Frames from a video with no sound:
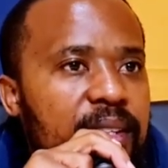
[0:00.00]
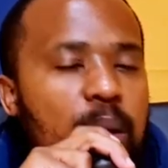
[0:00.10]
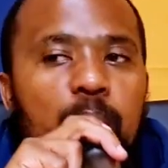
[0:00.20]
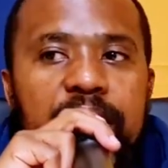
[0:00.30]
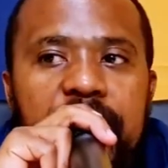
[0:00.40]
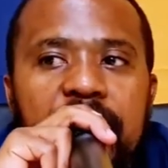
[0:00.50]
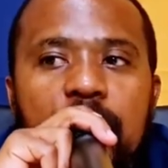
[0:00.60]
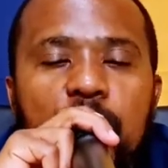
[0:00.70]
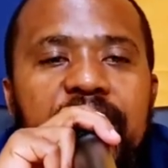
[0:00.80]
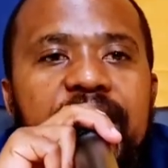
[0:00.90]
They will
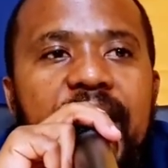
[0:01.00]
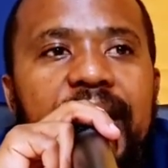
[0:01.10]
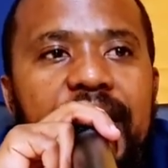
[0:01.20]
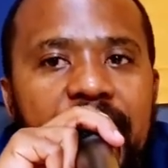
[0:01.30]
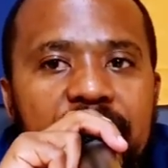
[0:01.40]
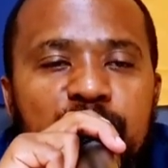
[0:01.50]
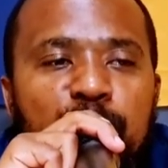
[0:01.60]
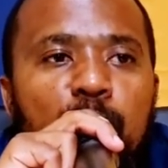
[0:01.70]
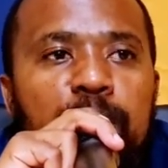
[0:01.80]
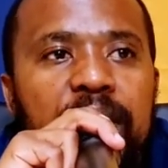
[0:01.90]
turn away their
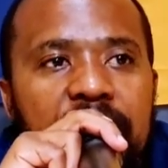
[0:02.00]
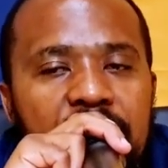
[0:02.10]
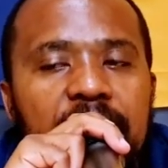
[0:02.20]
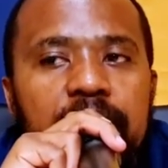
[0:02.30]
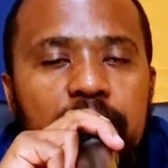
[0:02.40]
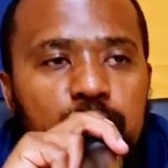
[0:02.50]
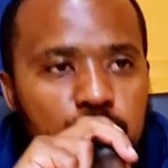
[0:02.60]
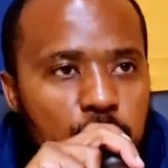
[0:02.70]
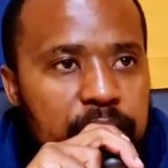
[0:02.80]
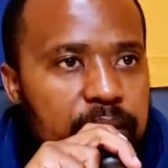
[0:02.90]
ears from hearing the
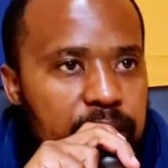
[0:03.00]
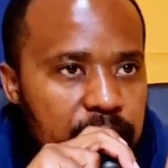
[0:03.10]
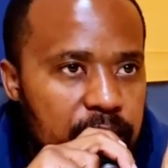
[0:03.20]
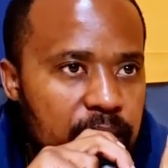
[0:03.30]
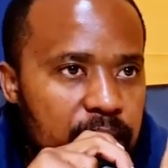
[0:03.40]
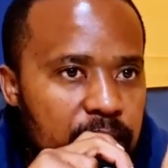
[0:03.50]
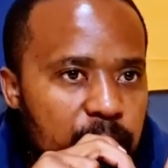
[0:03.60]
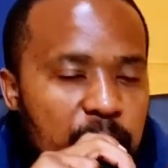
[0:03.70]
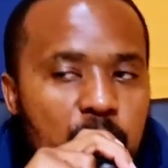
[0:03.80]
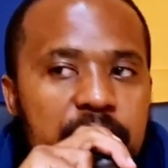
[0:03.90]
truth
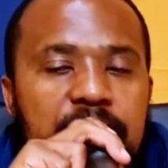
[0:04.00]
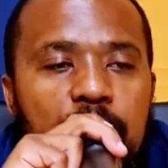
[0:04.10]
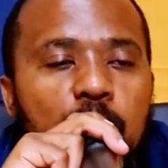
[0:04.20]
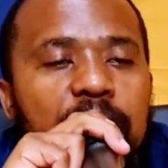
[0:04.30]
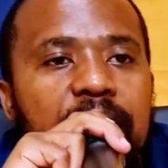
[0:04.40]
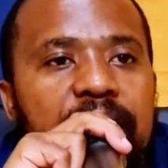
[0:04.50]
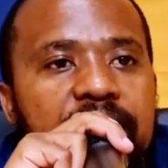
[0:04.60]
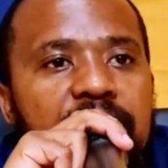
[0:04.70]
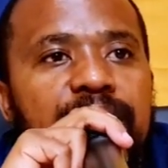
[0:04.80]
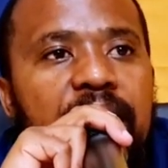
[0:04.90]
because they don't want to
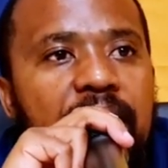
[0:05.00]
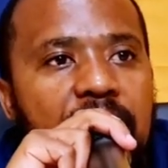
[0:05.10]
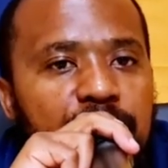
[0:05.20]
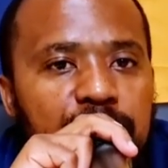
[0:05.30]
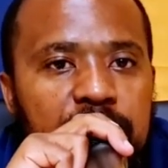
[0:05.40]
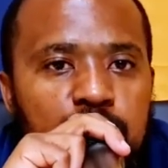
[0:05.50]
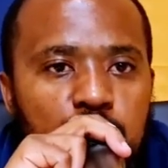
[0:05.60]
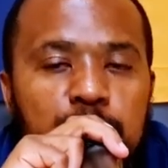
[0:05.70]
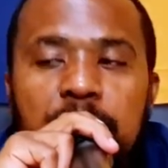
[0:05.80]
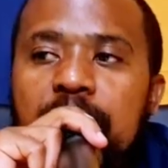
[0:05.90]
receive the love of the
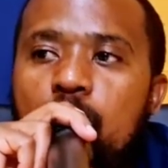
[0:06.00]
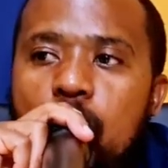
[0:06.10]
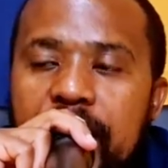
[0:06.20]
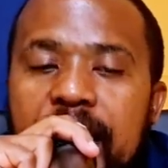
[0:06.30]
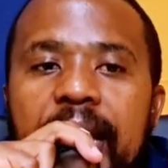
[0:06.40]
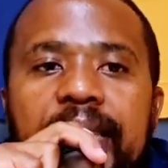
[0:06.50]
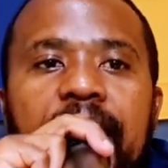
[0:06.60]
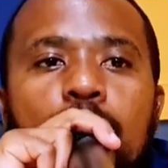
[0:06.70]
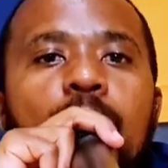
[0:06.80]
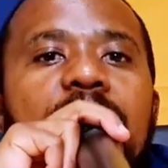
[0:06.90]
truth. Meaning what?
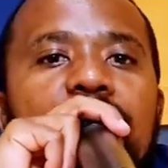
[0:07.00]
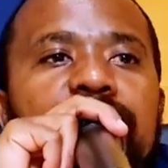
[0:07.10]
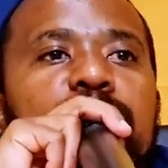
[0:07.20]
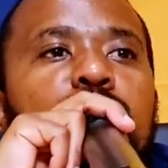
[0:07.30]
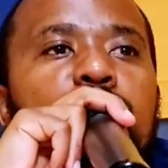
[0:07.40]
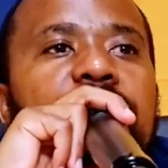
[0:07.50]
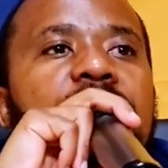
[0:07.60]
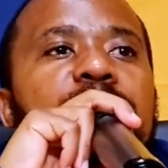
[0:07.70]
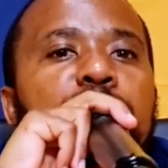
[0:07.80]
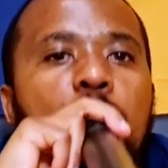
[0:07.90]
They don't love the truth
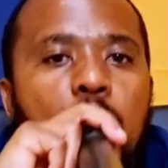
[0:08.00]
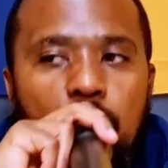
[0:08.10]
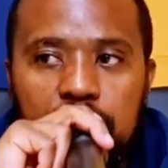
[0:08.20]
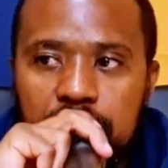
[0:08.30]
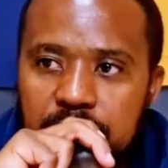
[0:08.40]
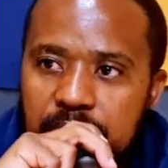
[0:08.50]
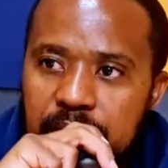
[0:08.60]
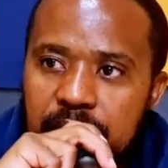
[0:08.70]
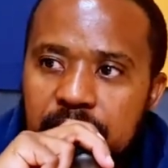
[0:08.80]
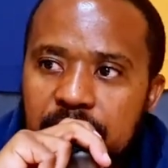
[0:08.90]
anymore.
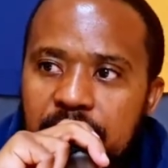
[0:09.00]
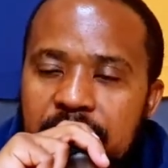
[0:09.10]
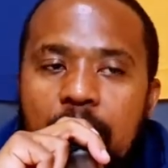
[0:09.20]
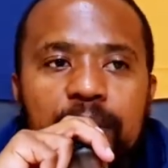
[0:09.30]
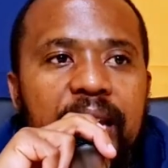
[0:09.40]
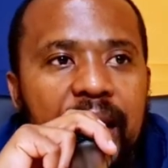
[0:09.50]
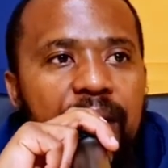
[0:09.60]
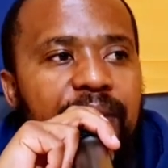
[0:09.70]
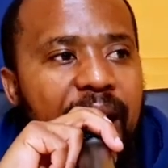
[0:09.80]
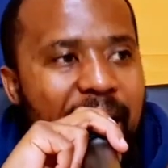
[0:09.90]
Now they
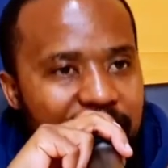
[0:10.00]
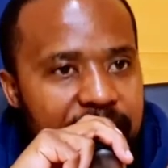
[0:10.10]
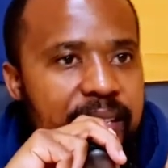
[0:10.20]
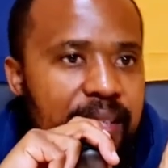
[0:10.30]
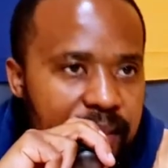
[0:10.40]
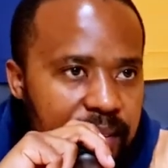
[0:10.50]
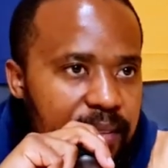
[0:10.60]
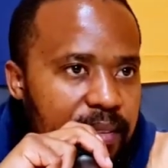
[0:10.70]
love lies.